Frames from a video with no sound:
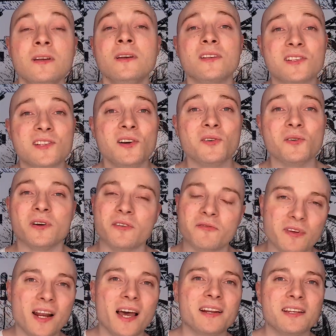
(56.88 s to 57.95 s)
So, if
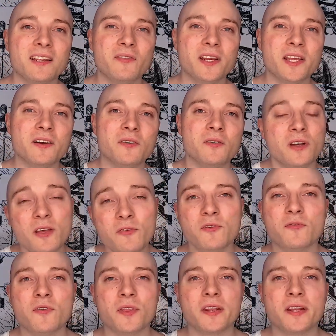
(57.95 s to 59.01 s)
you liked the video, if you
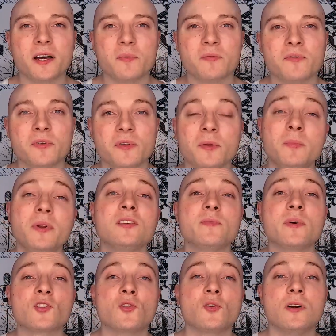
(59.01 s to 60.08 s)
found it helpful, please
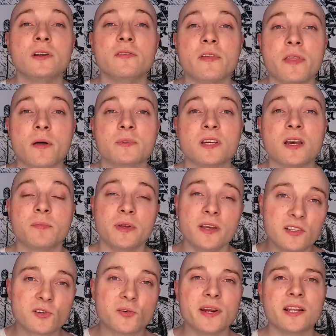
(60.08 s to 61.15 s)
make sure to leave a thumbs up,
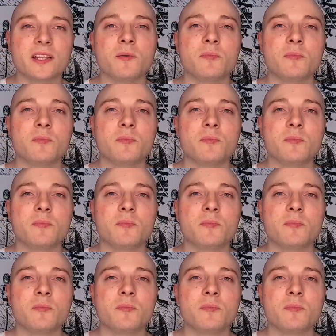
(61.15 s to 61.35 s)
it's greatly